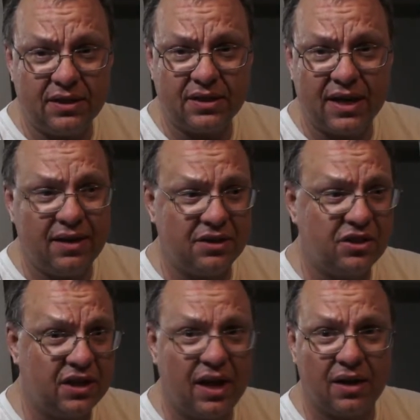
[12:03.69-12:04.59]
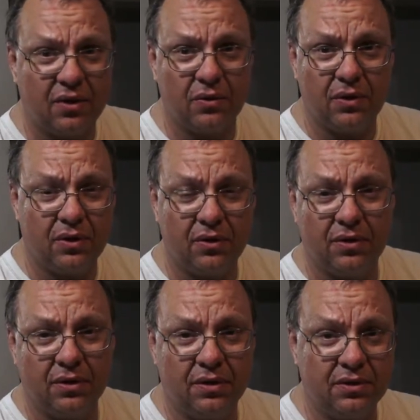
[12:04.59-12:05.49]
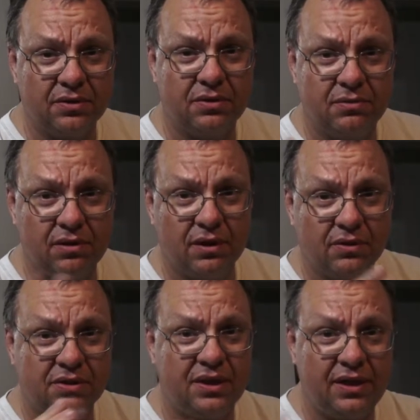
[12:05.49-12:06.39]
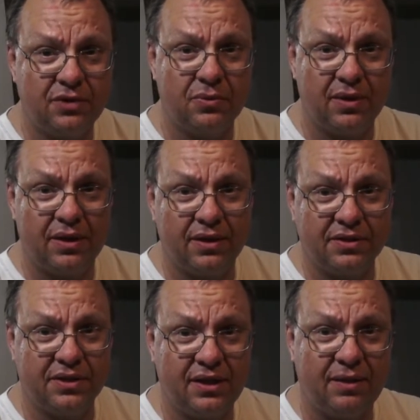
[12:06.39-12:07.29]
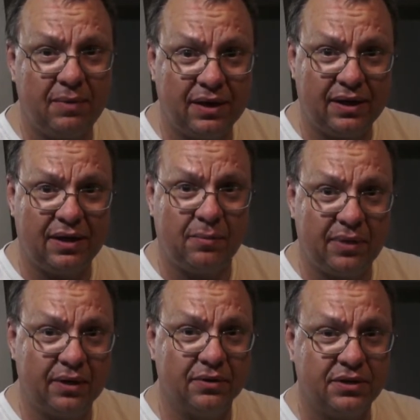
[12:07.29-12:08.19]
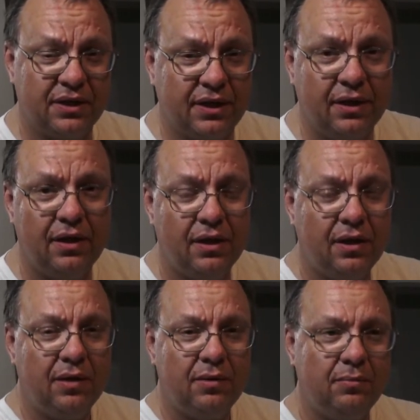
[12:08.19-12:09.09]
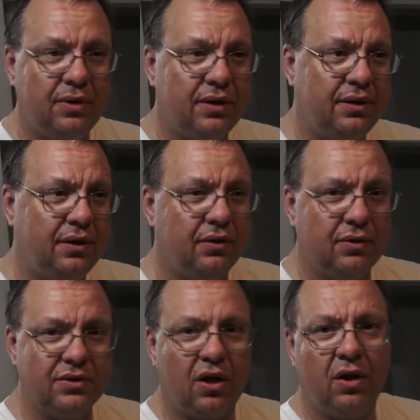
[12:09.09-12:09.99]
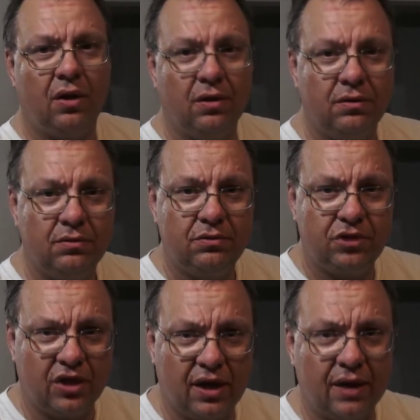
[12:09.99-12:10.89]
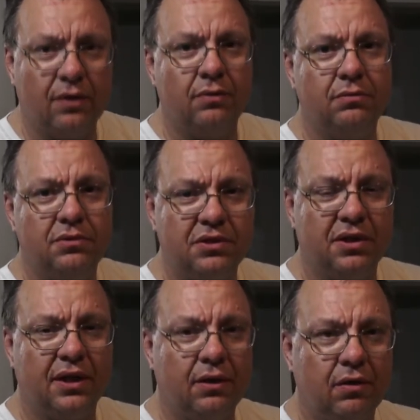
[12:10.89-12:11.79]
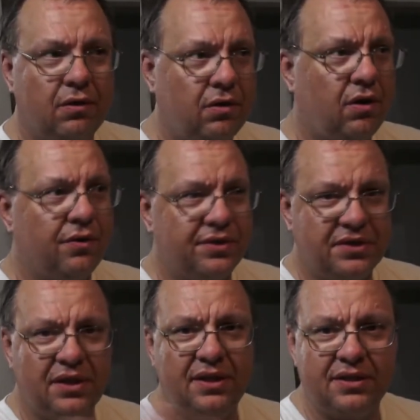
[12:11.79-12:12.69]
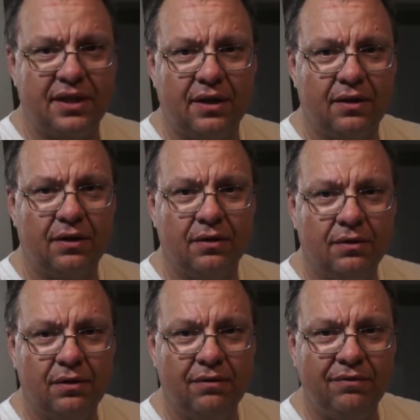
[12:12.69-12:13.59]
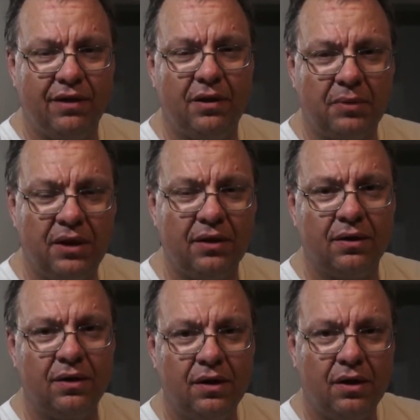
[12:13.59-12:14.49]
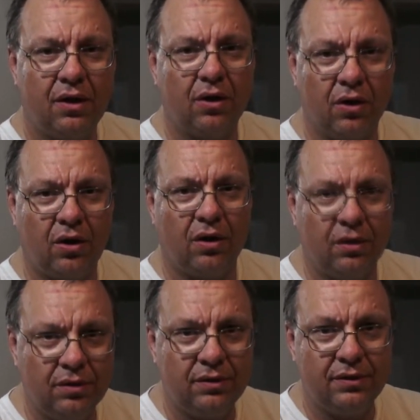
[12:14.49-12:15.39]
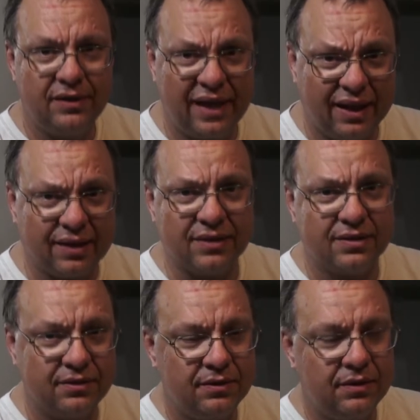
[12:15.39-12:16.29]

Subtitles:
It's kind of like Chicago, you know, there's little cities within the city making it a bigger city, but you know, it's all Chicago, just like all the cities that are enveloped here are all Dallas.